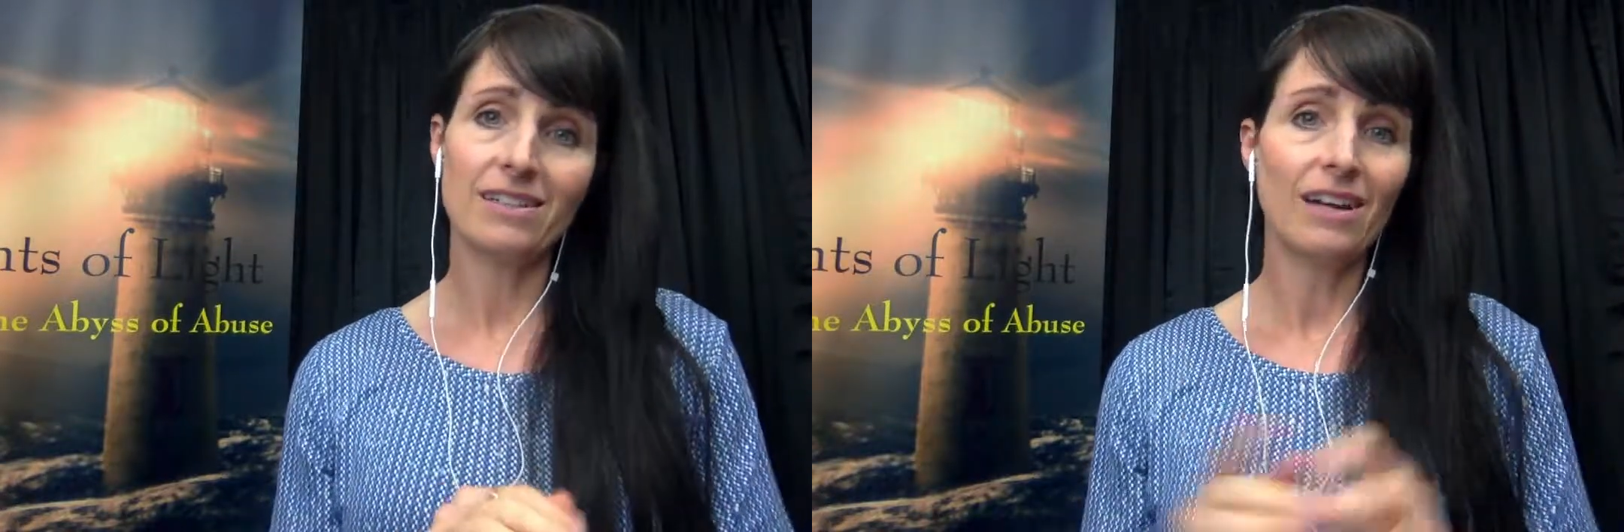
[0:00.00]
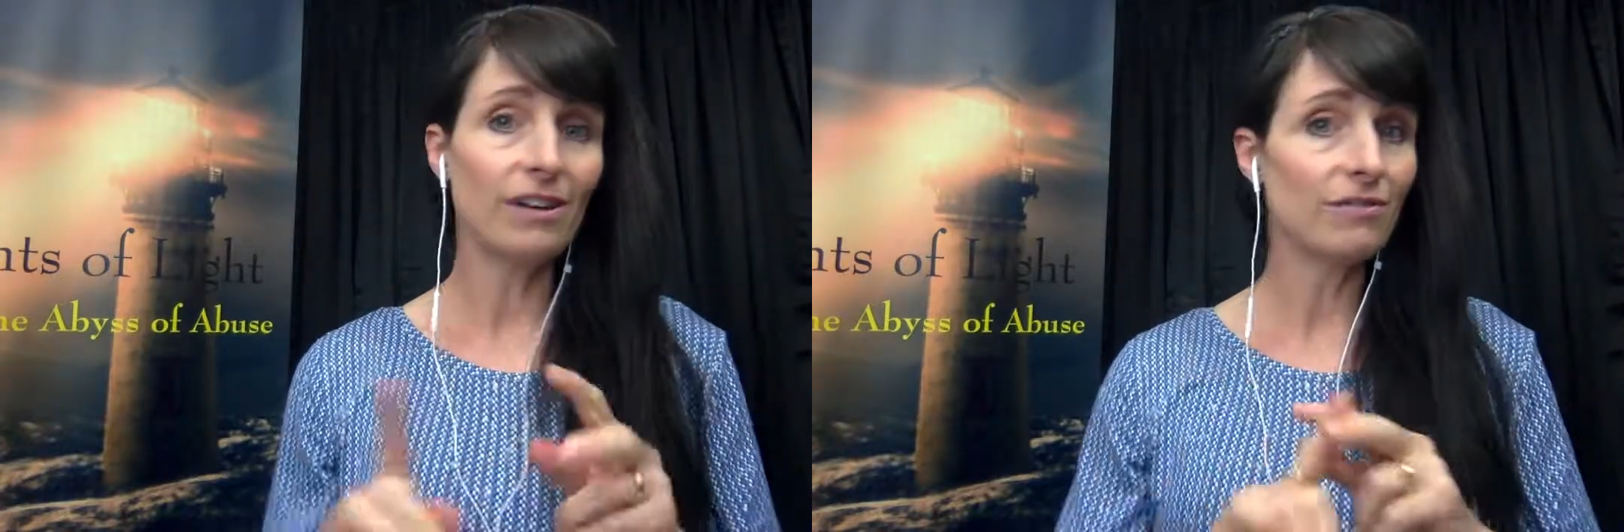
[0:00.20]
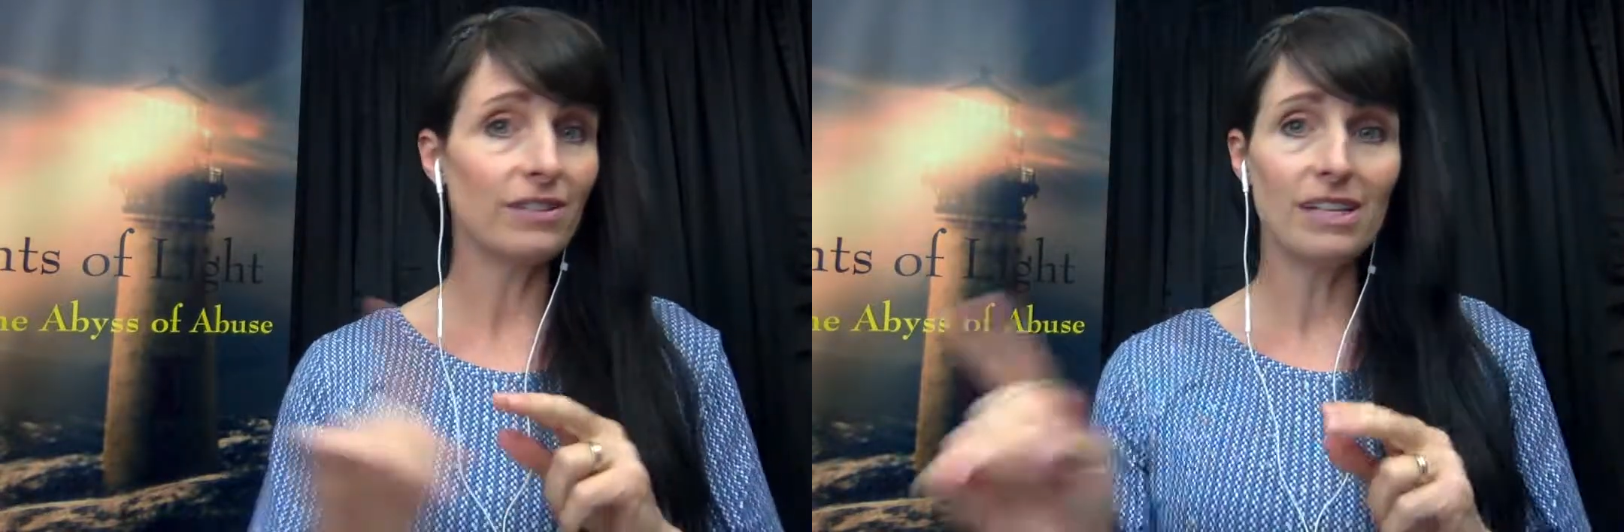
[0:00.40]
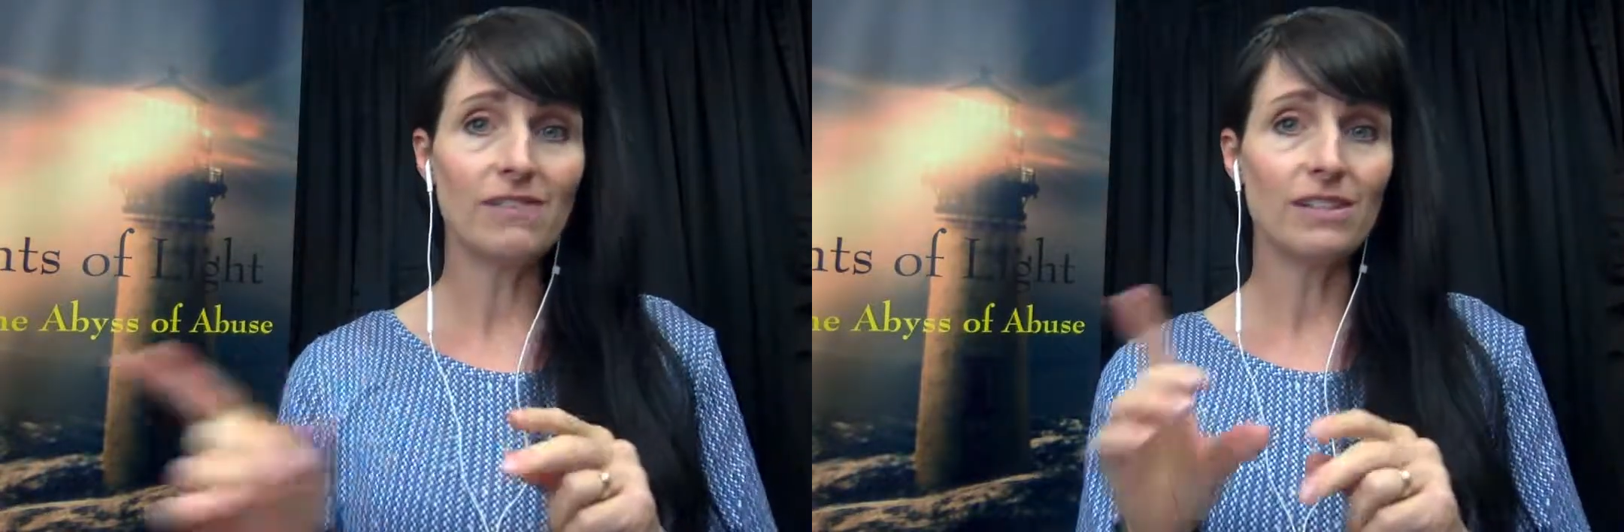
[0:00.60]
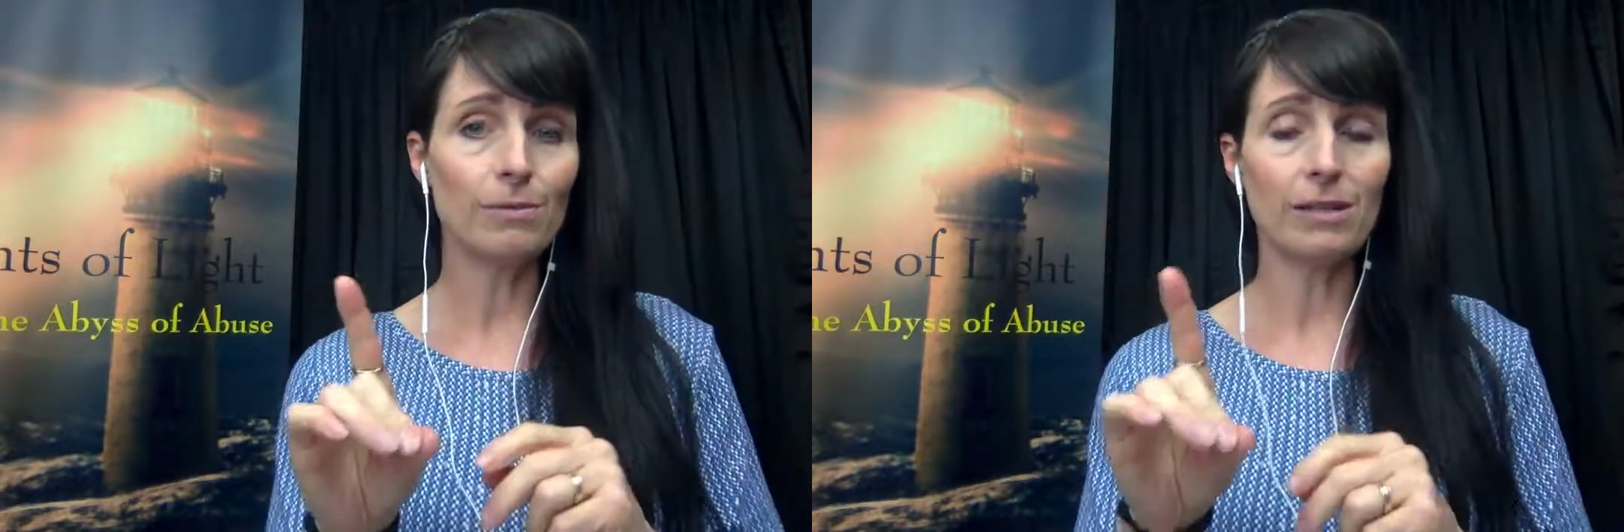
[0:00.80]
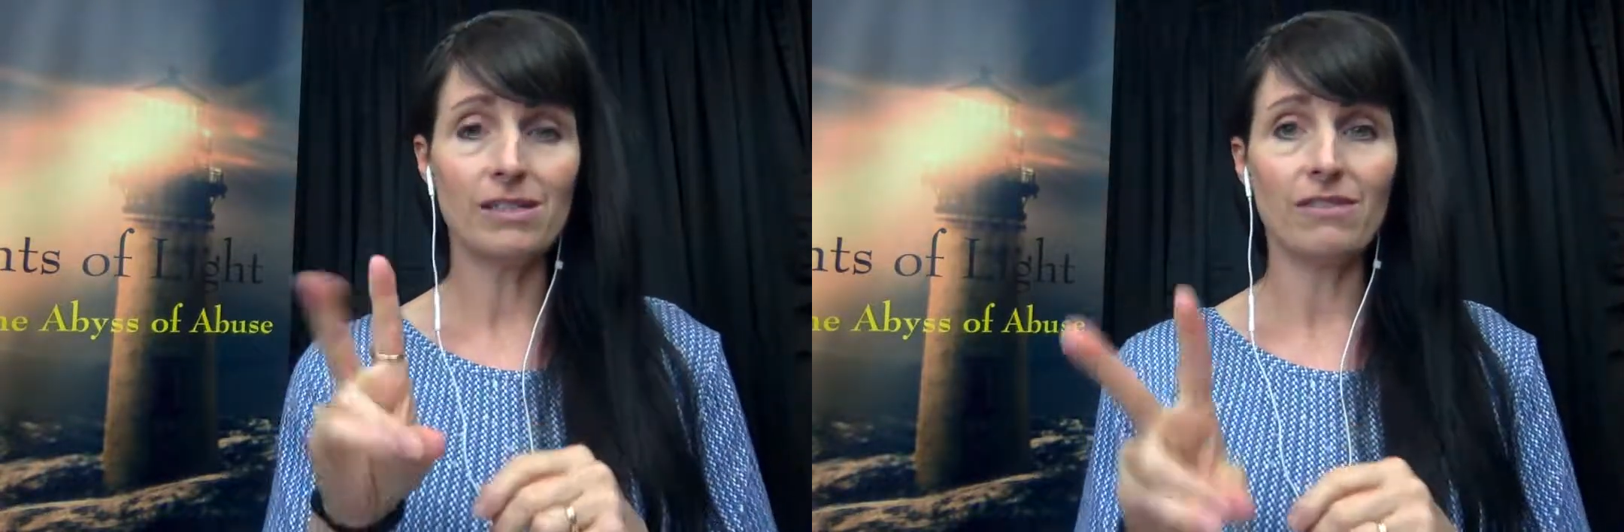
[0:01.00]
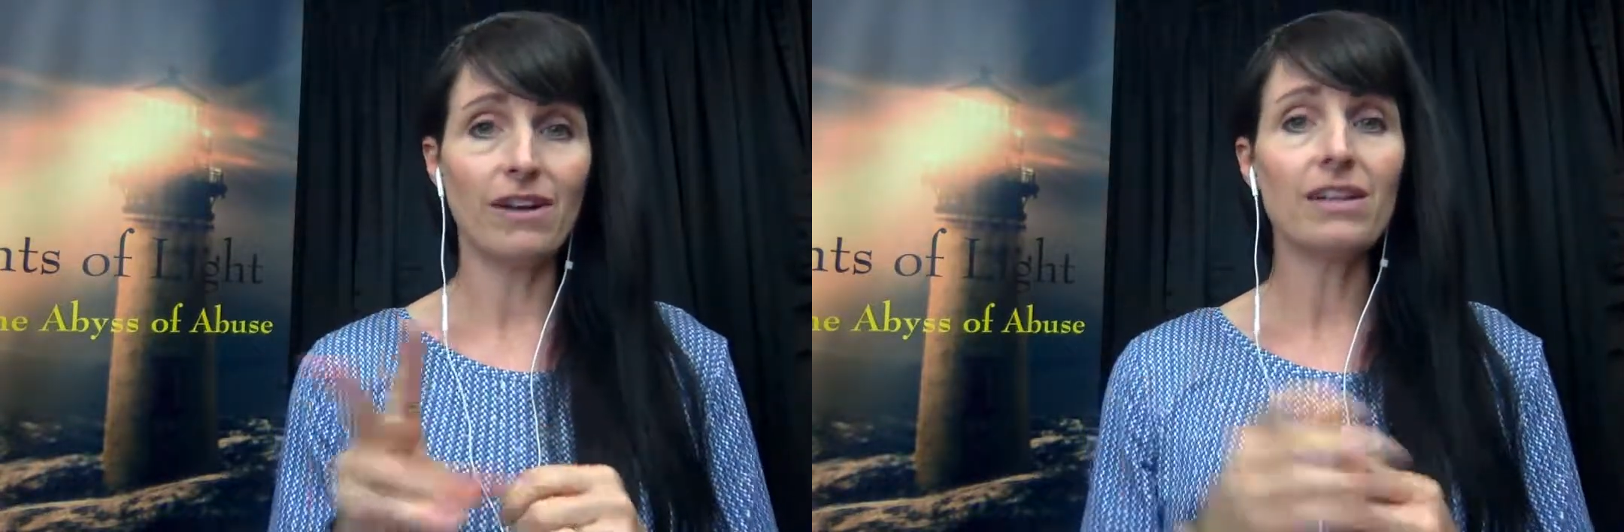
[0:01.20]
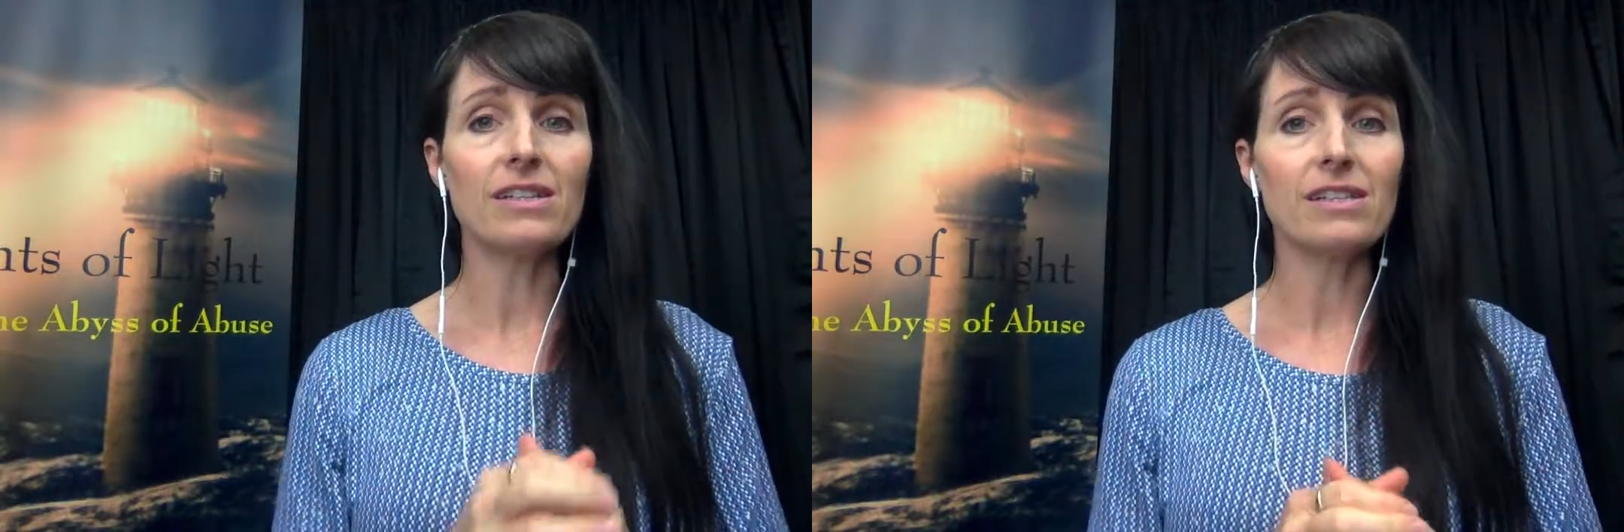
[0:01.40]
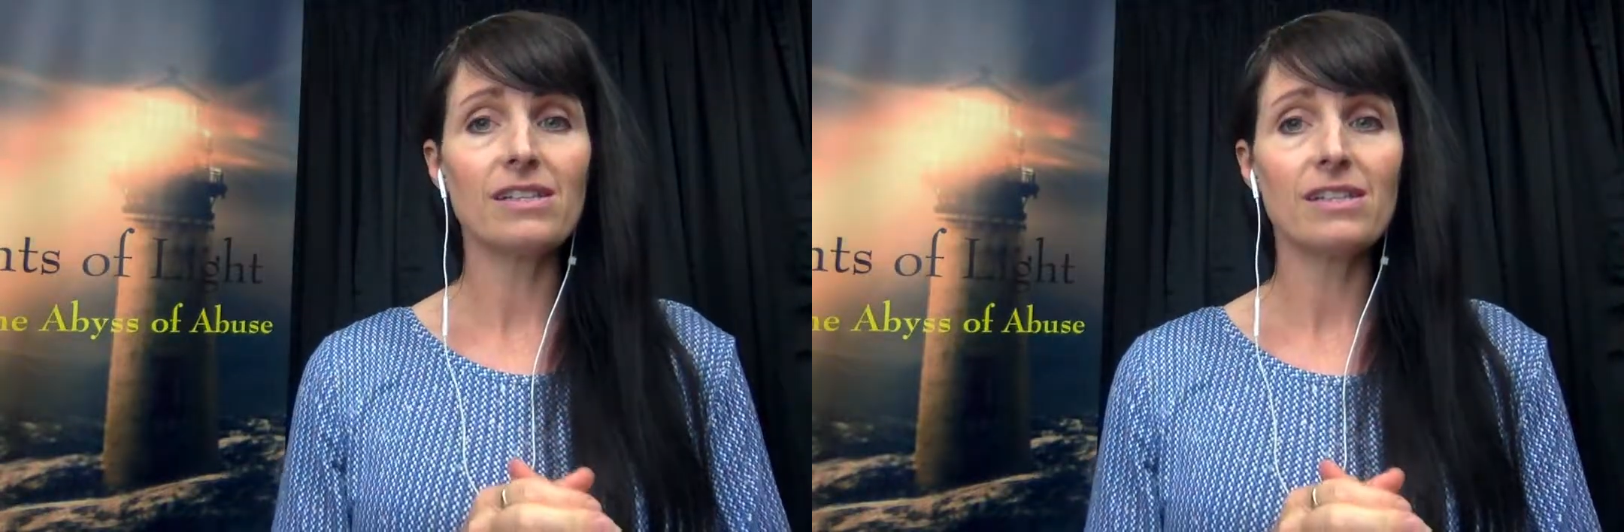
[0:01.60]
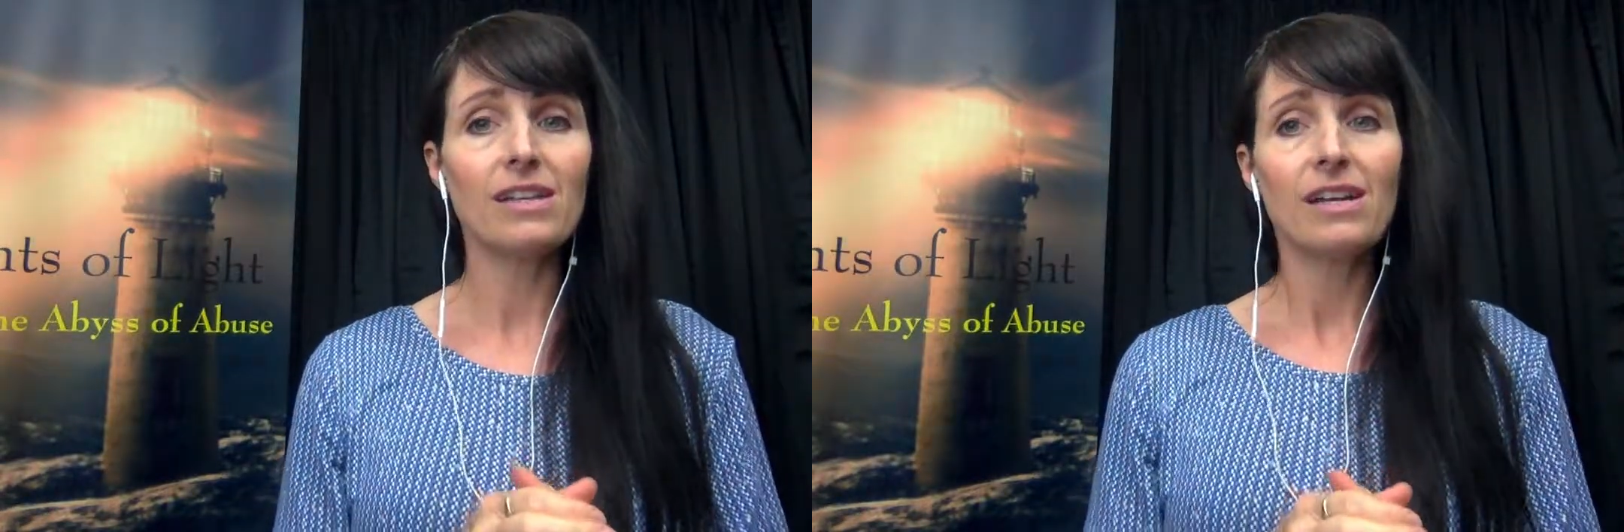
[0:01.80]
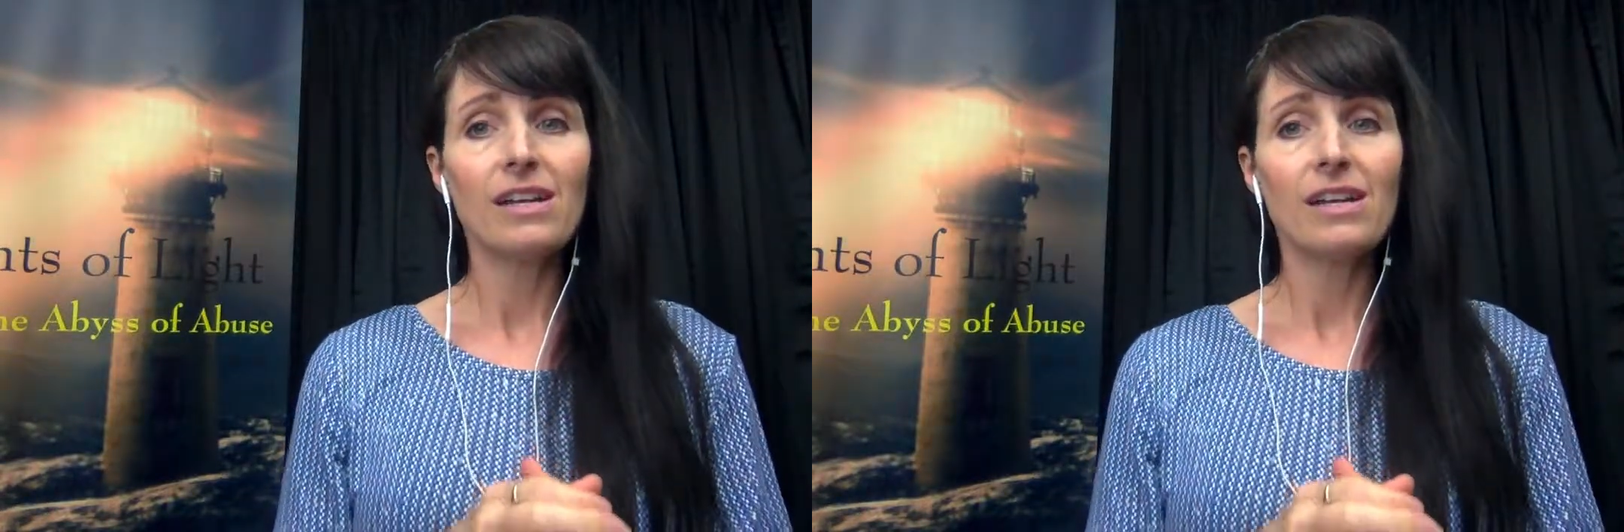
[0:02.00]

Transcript: of leaving domestic violence,